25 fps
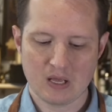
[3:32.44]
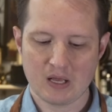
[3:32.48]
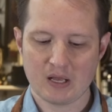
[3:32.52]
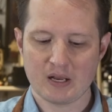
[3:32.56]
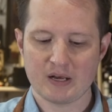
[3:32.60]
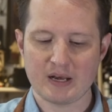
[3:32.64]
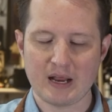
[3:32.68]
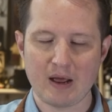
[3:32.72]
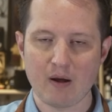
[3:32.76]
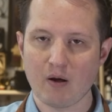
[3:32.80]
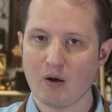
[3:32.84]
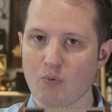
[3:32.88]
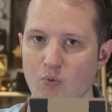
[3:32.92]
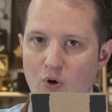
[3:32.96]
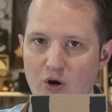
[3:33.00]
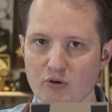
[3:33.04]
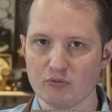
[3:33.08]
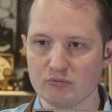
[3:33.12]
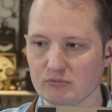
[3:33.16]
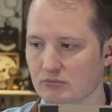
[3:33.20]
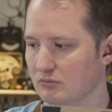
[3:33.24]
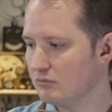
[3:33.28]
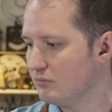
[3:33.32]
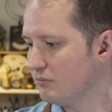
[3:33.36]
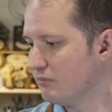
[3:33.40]
Now I won't
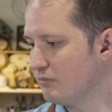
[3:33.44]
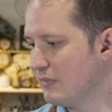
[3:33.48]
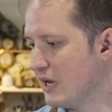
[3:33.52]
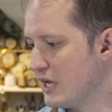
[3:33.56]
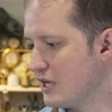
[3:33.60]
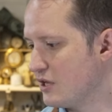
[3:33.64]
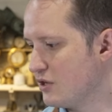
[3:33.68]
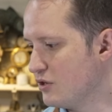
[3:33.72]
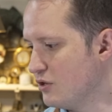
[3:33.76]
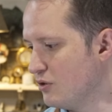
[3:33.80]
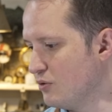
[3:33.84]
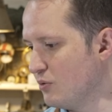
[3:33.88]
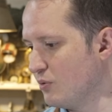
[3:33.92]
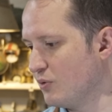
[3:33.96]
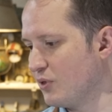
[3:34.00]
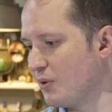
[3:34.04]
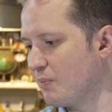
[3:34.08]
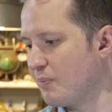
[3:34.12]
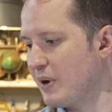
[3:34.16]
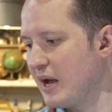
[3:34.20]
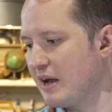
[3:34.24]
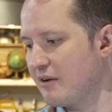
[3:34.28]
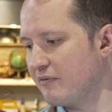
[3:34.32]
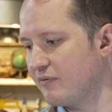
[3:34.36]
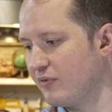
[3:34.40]
make you the
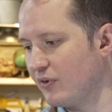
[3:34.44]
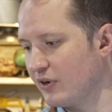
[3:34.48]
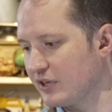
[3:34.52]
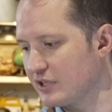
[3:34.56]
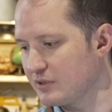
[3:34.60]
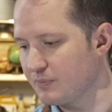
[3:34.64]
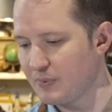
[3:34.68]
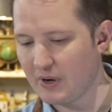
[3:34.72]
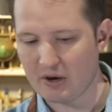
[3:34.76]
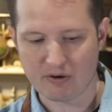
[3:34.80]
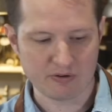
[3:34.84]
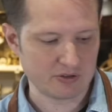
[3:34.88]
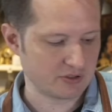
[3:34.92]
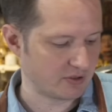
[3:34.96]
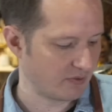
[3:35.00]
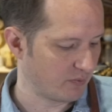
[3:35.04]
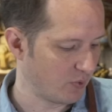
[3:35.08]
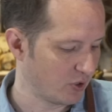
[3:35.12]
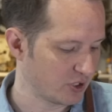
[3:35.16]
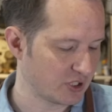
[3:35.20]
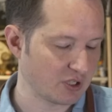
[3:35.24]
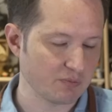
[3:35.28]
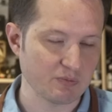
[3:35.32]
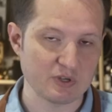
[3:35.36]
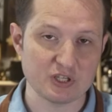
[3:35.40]
painful experience of
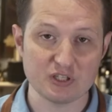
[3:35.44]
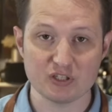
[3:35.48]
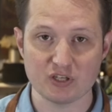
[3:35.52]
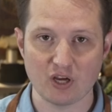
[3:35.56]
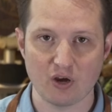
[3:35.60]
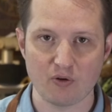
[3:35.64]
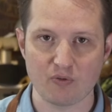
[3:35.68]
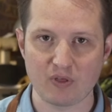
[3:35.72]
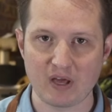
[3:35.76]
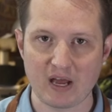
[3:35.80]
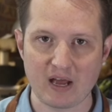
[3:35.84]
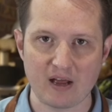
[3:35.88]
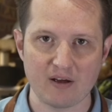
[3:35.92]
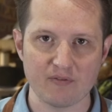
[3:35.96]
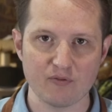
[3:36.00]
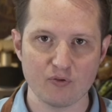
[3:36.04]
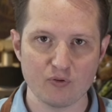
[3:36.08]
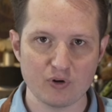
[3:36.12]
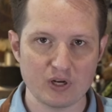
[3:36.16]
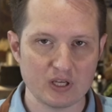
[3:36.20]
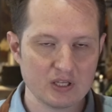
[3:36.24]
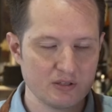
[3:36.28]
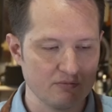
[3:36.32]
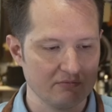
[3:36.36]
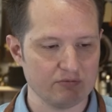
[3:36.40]
watching me sew that. I've
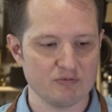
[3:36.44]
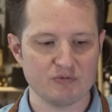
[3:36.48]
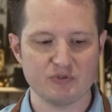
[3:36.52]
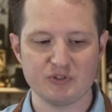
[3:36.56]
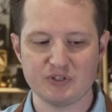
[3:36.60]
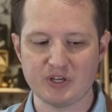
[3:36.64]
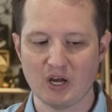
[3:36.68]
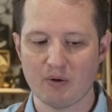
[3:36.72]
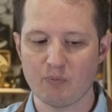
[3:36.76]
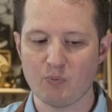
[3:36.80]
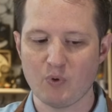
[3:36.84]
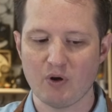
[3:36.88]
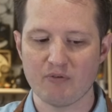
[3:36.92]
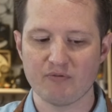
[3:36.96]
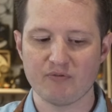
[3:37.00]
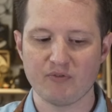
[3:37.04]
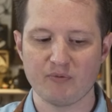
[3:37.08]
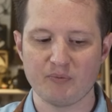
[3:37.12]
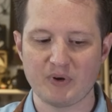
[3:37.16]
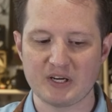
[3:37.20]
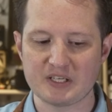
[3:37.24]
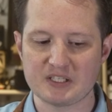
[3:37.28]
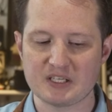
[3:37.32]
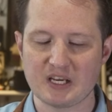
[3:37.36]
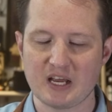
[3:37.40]
already done one for
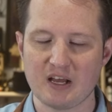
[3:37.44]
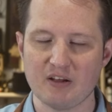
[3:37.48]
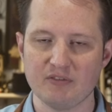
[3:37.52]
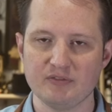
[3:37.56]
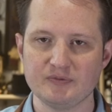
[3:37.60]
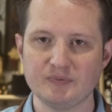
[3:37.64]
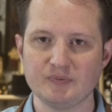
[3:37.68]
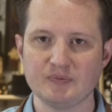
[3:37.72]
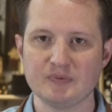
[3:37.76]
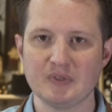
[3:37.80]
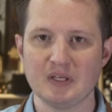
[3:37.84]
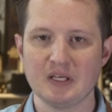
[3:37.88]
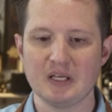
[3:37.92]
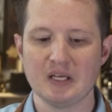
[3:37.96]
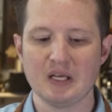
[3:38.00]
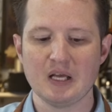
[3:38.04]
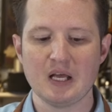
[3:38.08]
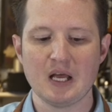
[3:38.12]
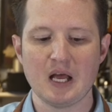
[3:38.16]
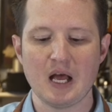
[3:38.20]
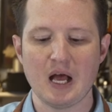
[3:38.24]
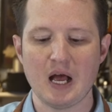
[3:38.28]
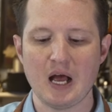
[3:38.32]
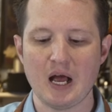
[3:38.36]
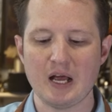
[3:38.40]
myself.
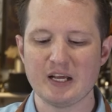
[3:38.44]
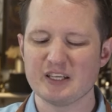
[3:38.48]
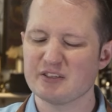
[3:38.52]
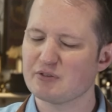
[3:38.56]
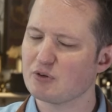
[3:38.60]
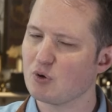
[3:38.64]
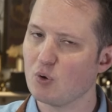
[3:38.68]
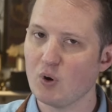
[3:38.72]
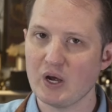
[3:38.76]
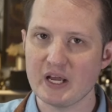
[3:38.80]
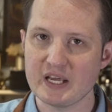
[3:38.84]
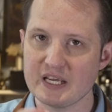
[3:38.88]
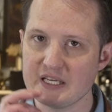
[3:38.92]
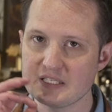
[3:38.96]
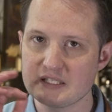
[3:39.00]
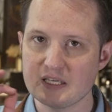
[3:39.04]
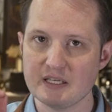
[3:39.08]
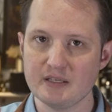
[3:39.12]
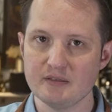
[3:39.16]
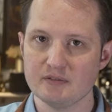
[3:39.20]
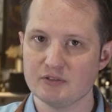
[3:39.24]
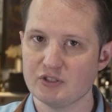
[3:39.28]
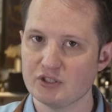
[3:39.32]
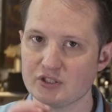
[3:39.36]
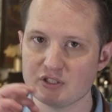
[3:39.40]
It's quite easy
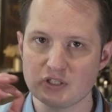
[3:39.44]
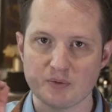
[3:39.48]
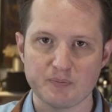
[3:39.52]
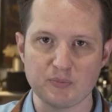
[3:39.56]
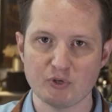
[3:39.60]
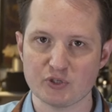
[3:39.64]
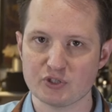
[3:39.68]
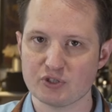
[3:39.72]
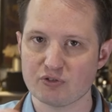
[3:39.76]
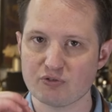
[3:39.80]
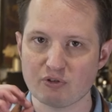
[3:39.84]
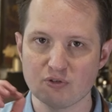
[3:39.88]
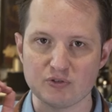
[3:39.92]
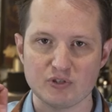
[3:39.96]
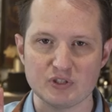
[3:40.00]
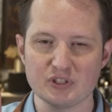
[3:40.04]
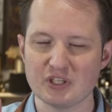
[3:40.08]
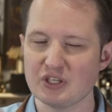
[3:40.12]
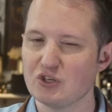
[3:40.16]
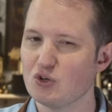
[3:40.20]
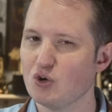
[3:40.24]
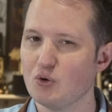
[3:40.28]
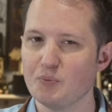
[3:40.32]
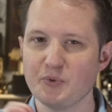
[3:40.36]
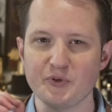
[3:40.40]
just to push through. Just a
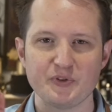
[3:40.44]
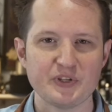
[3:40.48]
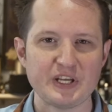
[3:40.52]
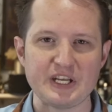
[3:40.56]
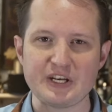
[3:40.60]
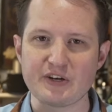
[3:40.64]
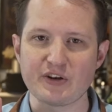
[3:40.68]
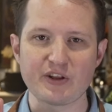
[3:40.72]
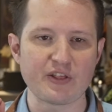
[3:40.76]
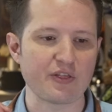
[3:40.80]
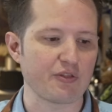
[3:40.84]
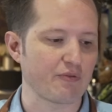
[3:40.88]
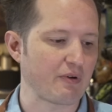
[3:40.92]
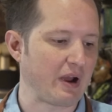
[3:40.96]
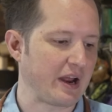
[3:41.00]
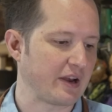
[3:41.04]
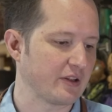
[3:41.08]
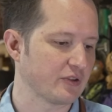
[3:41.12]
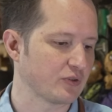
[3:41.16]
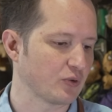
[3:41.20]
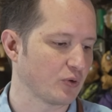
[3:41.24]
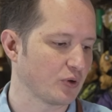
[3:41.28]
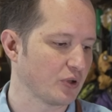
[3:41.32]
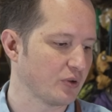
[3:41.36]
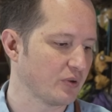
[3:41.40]
normal needle and thread
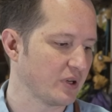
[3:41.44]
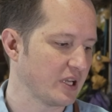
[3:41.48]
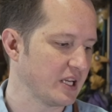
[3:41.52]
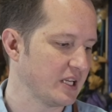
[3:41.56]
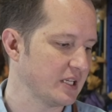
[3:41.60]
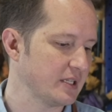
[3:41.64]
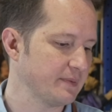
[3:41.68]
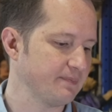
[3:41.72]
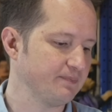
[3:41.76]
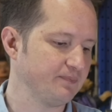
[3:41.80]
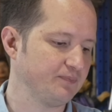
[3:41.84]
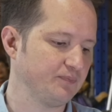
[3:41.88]
is all you need.